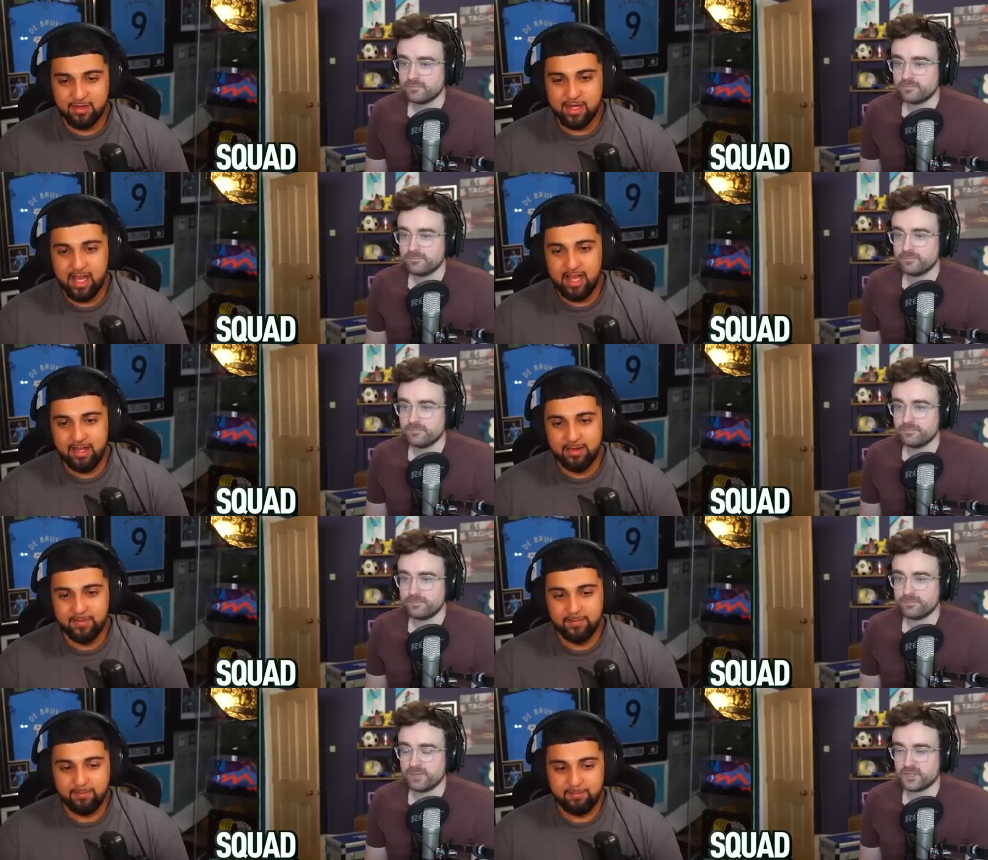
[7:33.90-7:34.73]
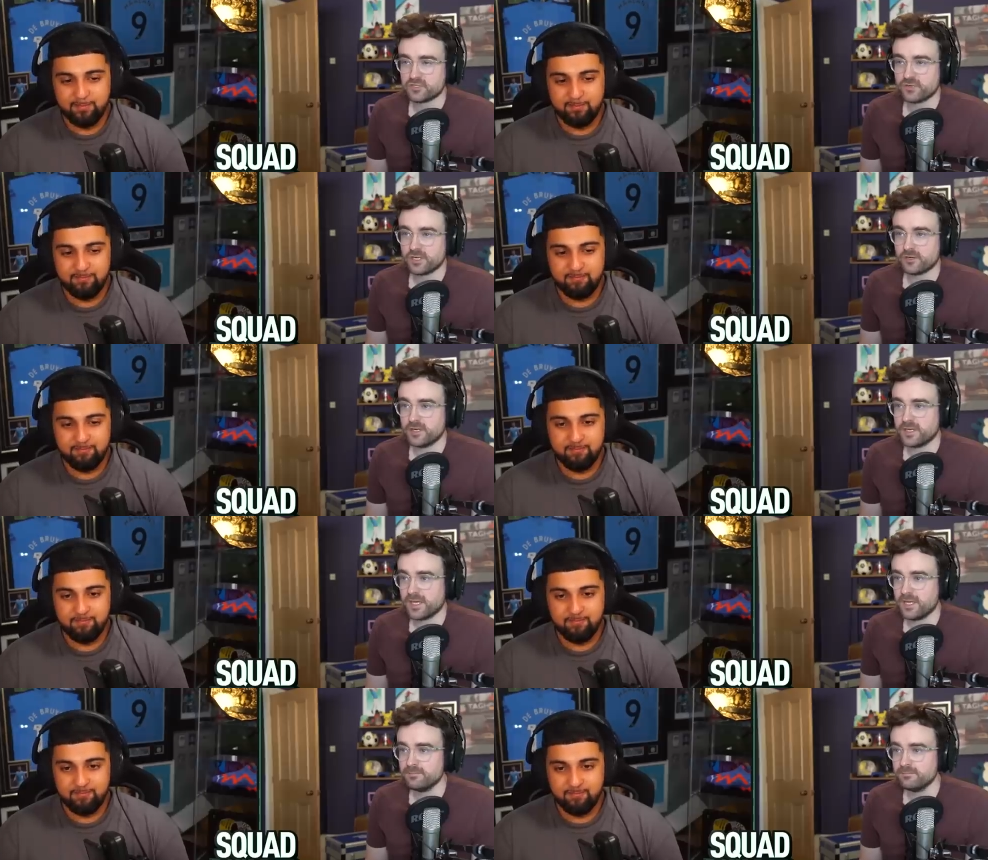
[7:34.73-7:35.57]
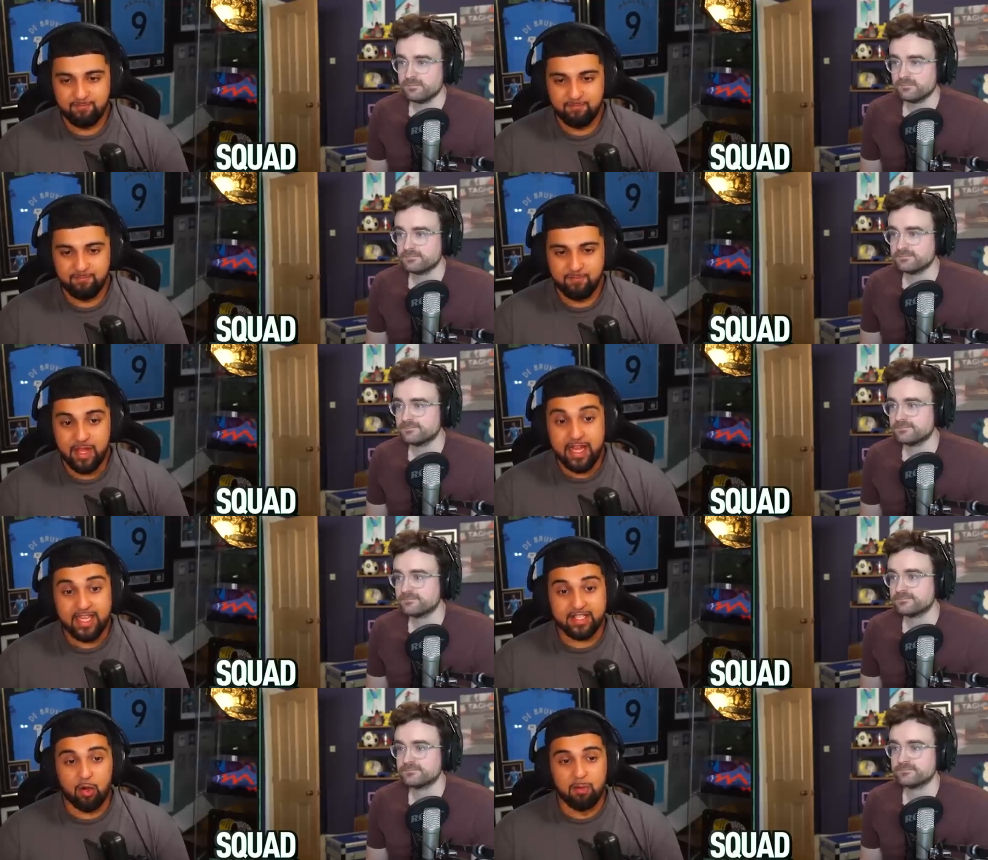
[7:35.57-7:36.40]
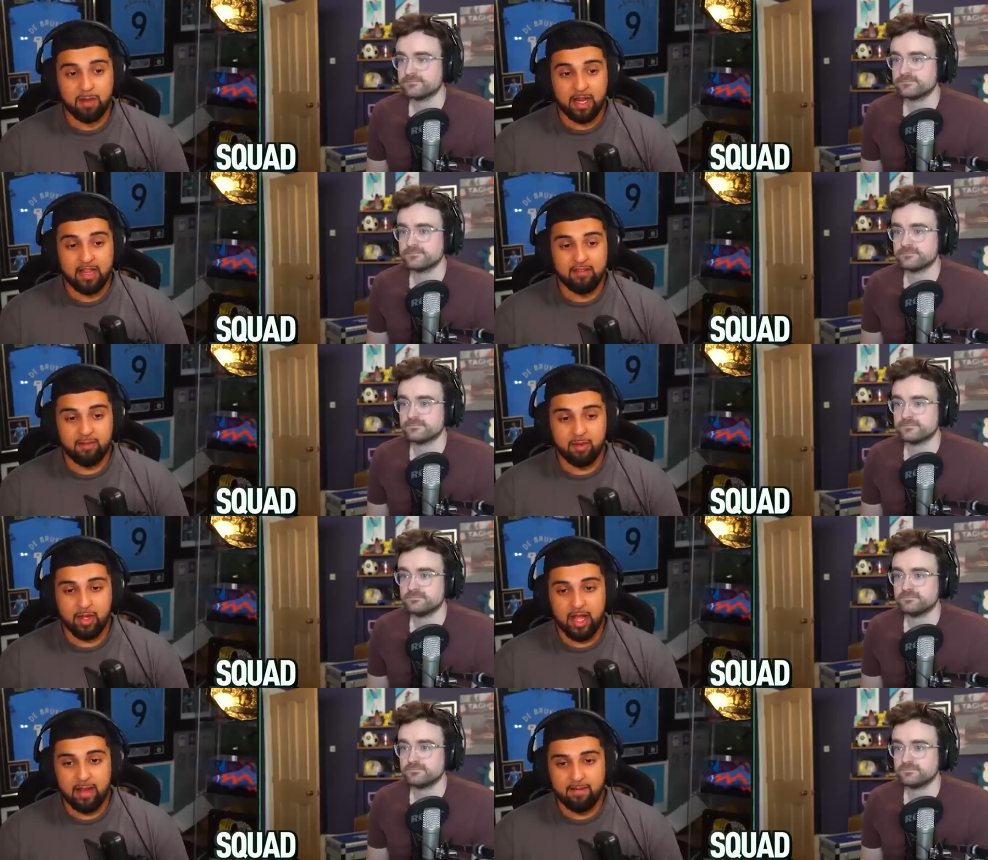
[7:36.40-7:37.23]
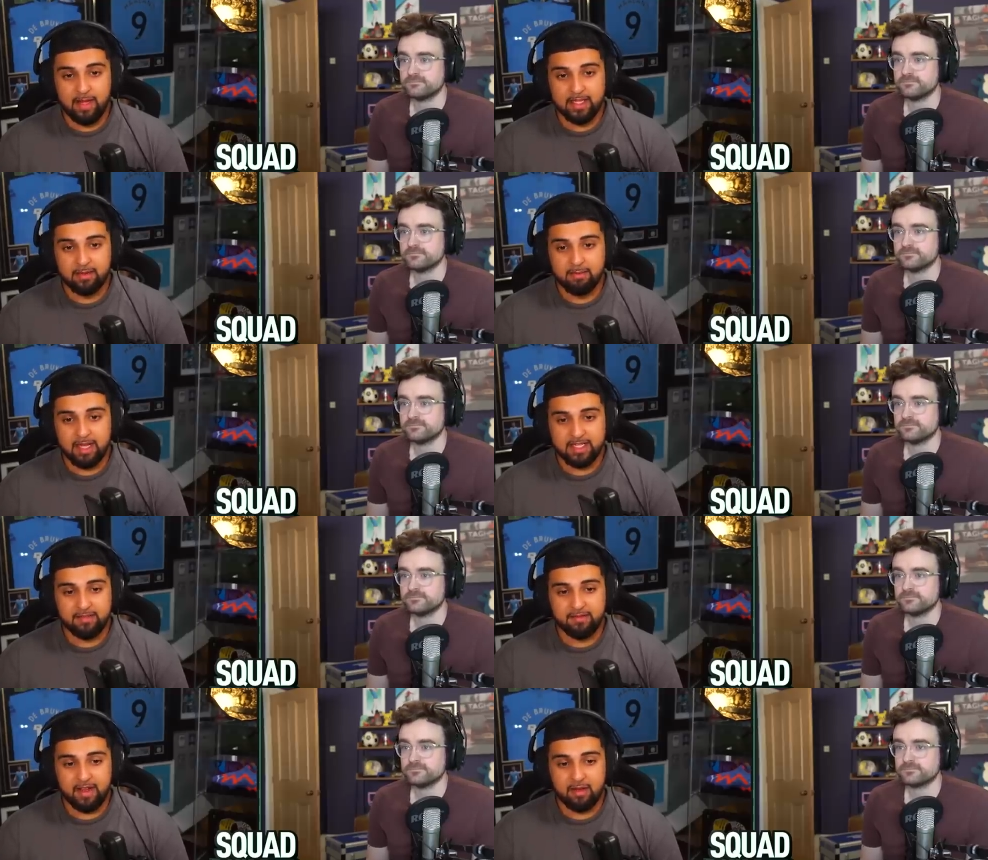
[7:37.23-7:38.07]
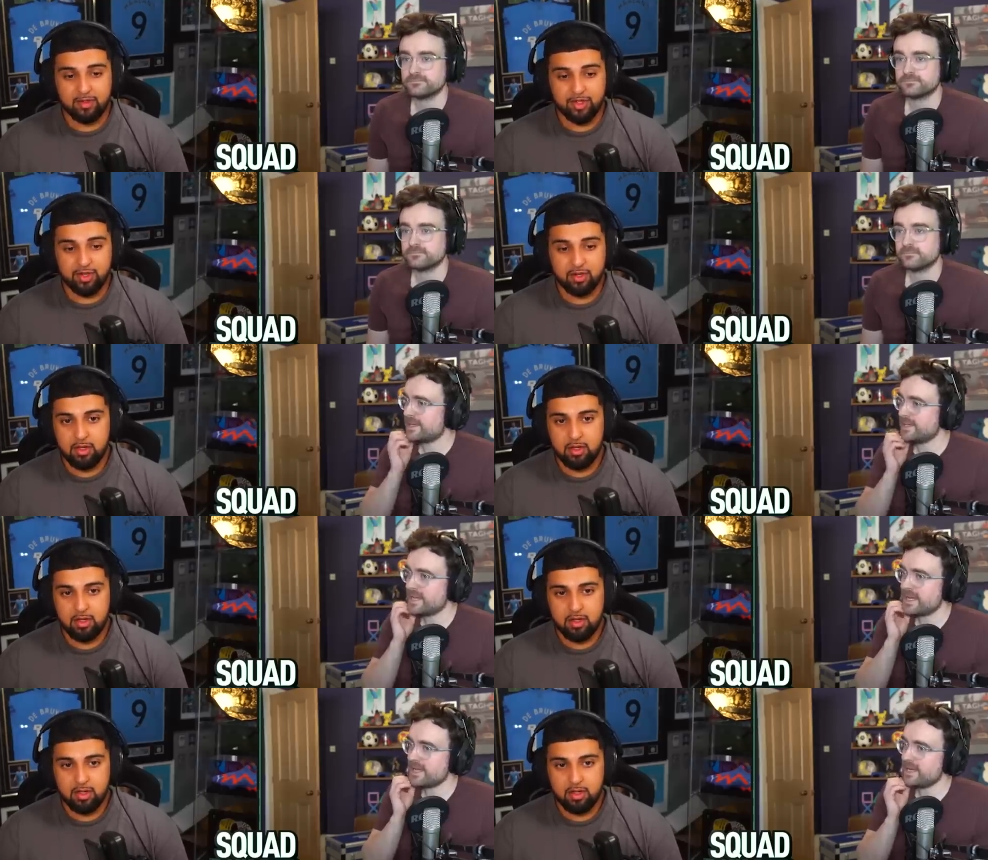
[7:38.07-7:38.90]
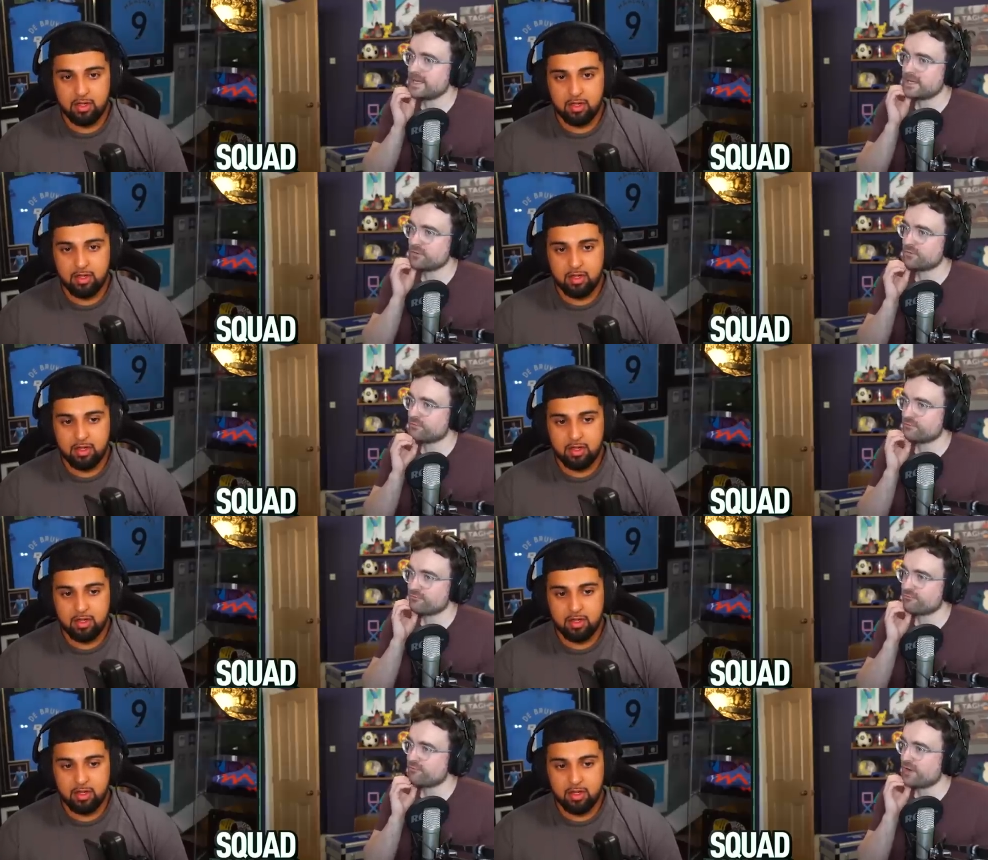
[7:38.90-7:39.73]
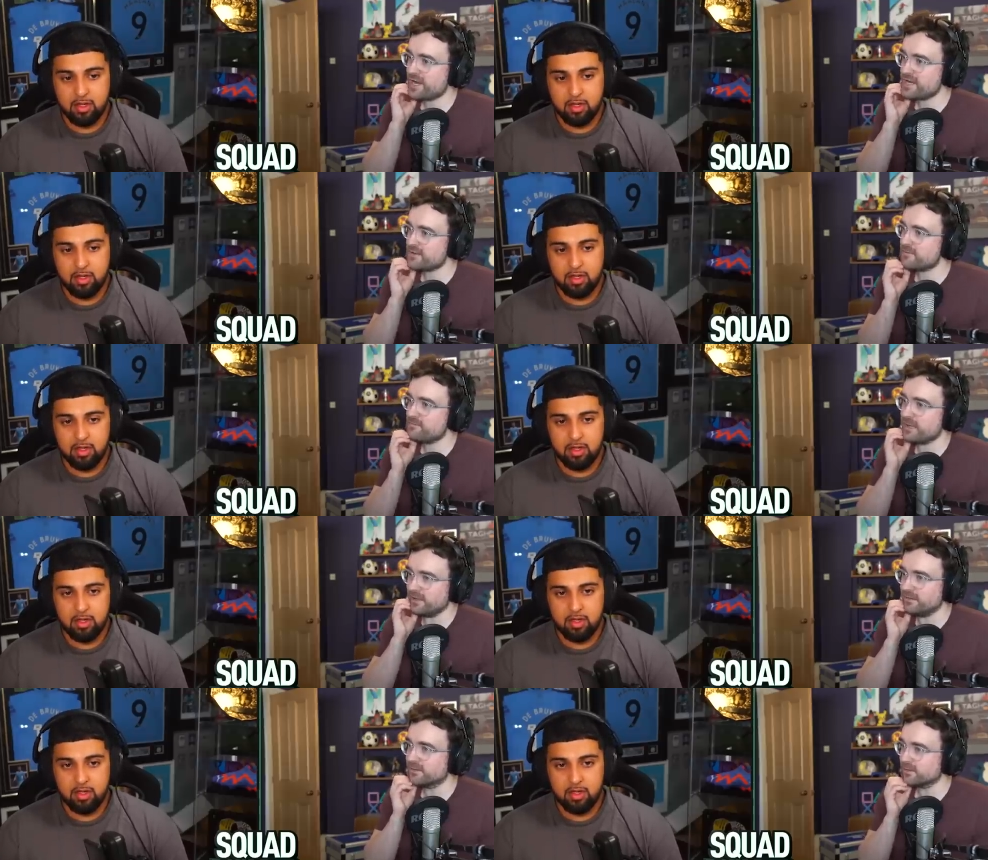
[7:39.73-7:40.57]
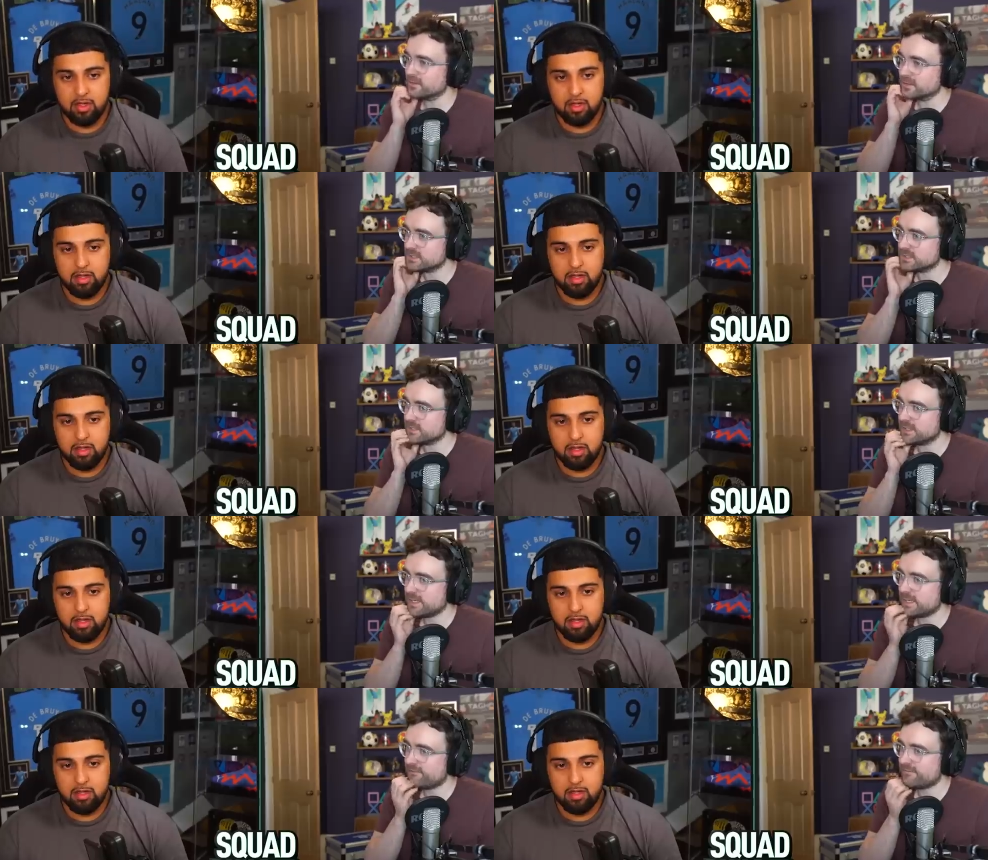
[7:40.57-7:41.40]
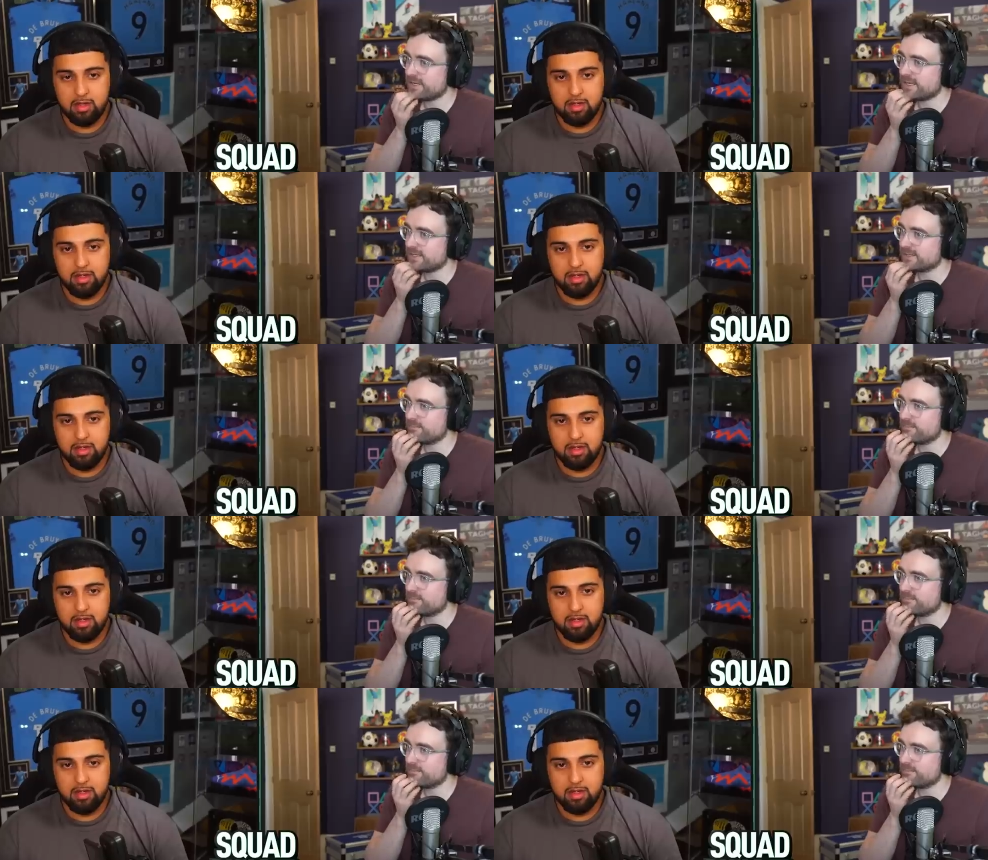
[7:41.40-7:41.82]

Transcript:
Speaker 1: Okay.
Speaker 2: Best striker on the game.
Speaker 1: He is unbelievable, yeah. That's a massive vouch.
Speaker 2: And then right mid, I feel like